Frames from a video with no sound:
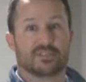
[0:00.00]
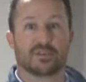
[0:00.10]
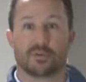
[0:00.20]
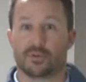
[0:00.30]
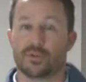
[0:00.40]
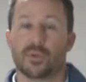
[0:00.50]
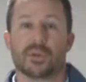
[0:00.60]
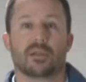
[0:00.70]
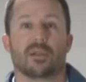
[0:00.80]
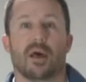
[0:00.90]
So you're
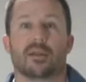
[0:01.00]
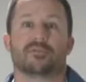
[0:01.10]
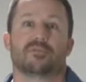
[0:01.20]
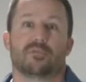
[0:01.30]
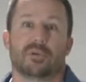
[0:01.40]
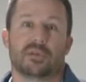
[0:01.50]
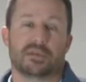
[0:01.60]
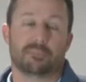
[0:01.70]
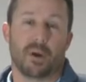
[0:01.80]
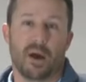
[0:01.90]
doing a lot of
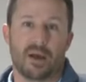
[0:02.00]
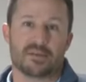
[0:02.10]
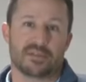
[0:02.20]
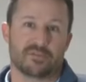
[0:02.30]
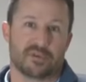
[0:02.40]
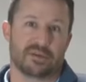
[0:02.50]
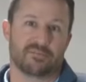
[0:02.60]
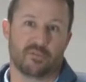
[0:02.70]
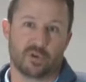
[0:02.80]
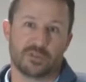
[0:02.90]
really positive
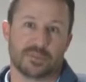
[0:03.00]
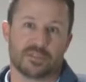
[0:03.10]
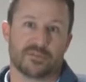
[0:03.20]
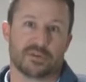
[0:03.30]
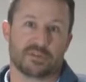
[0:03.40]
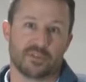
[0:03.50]
reinforcements for your